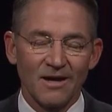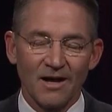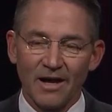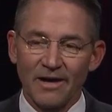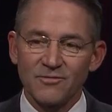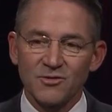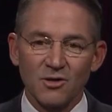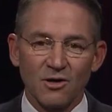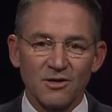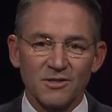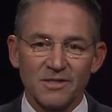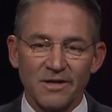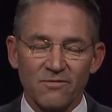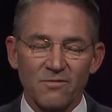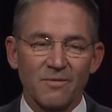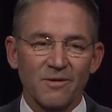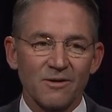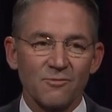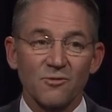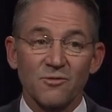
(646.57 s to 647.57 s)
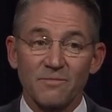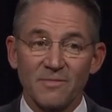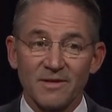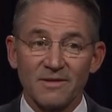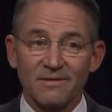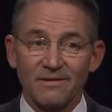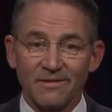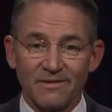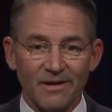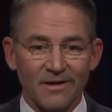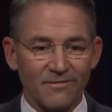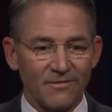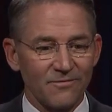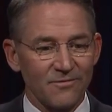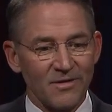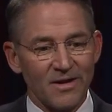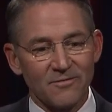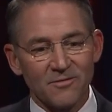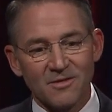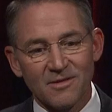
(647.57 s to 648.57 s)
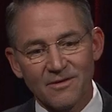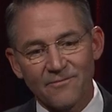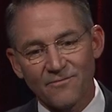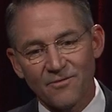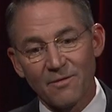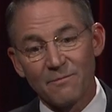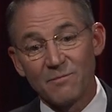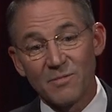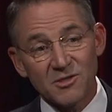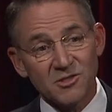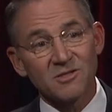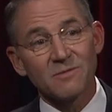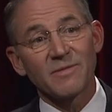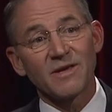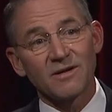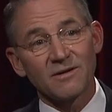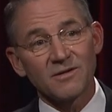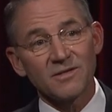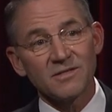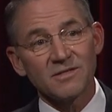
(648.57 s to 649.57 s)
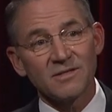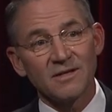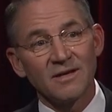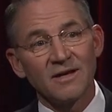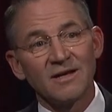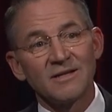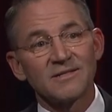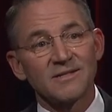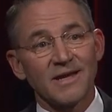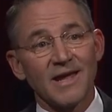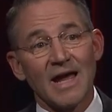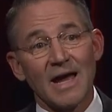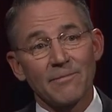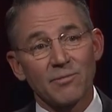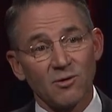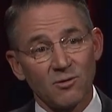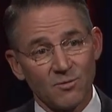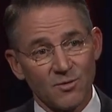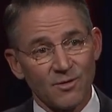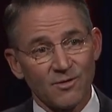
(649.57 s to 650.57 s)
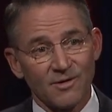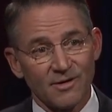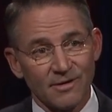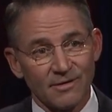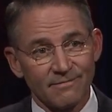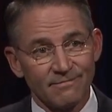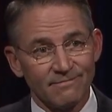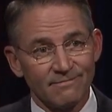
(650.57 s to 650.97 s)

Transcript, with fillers: I've charged everybody with everything from misdemeanors to capital murder.